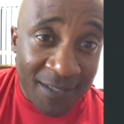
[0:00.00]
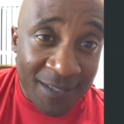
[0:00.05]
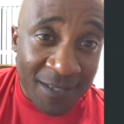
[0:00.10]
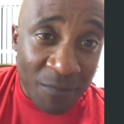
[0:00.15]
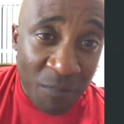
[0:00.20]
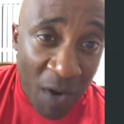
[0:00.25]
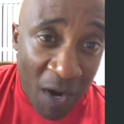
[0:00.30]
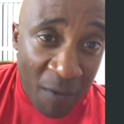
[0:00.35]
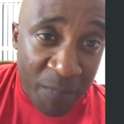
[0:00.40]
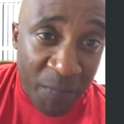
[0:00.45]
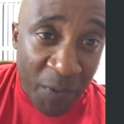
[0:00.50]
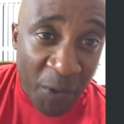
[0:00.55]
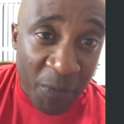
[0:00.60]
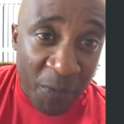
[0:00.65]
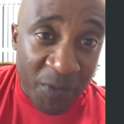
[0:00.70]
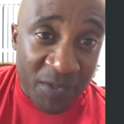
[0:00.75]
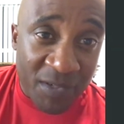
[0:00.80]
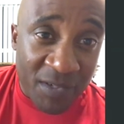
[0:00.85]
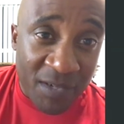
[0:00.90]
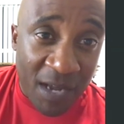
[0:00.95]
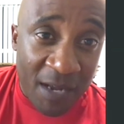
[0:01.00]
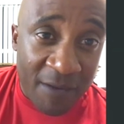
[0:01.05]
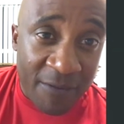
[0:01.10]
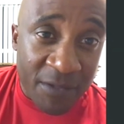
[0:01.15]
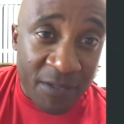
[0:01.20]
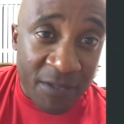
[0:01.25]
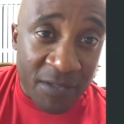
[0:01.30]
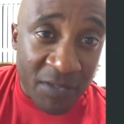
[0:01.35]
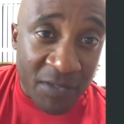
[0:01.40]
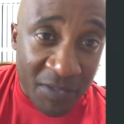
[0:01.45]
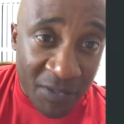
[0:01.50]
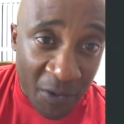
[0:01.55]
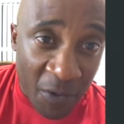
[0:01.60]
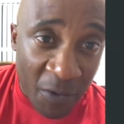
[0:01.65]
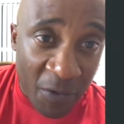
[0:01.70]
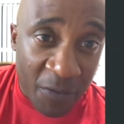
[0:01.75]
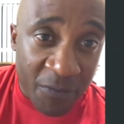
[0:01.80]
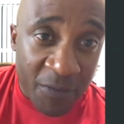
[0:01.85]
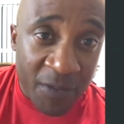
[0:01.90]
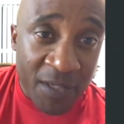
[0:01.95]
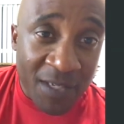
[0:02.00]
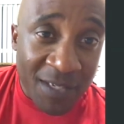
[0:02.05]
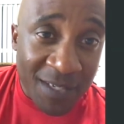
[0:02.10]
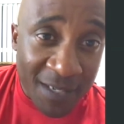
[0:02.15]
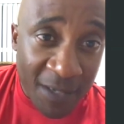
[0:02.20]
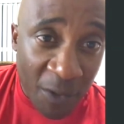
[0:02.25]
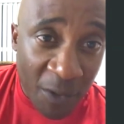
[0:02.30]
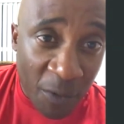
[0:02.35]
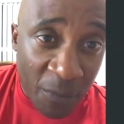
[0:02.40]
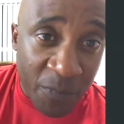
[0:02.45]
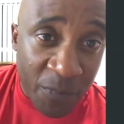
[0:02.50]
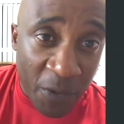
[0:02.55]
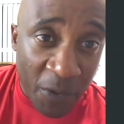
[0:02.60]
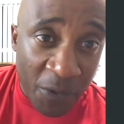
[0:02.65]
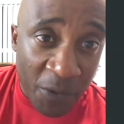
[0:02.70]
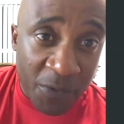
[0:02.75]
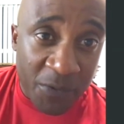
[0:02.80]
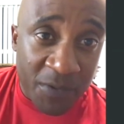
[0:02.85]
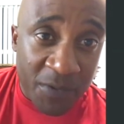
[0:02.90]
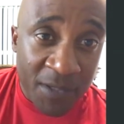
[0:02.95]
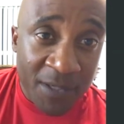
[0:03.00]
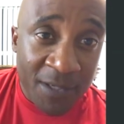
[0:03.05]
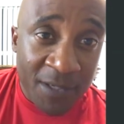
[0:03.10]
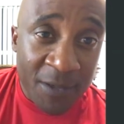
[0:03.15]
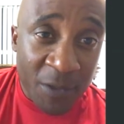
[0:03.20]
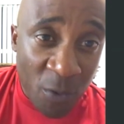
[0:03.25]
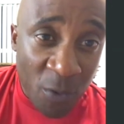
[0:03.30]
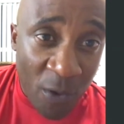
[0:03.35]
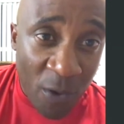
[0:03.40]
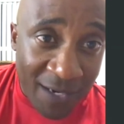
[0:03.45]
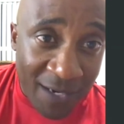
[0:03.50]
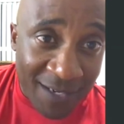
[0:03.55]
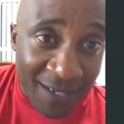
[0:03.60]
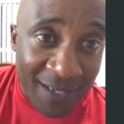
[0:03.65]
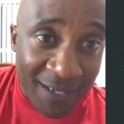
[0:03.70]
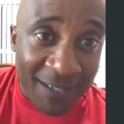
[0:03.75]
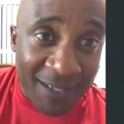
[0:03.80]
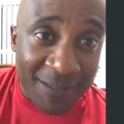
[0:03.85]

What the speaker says: And my purpose in life is to serve and help those who I can.